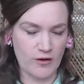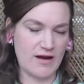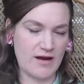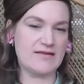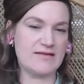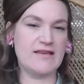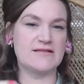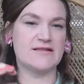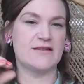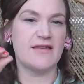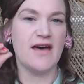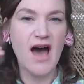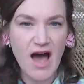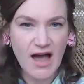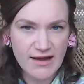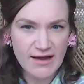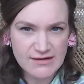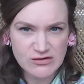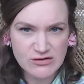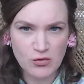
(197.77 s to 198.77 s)
and these are the
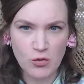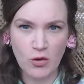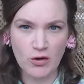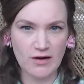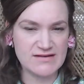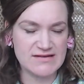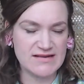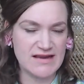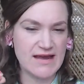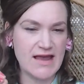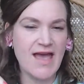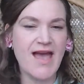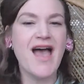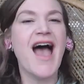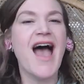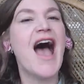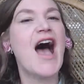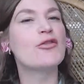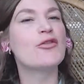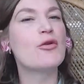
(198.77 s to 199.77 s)
highest quality
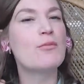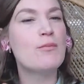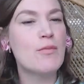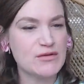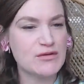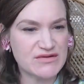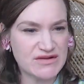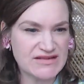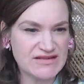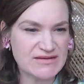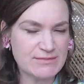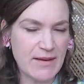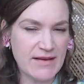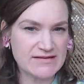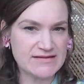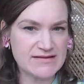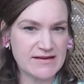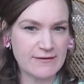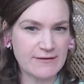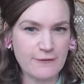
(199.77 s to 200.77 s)
and the most
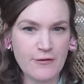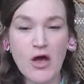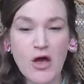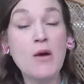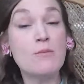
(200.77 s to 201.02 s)
expensive.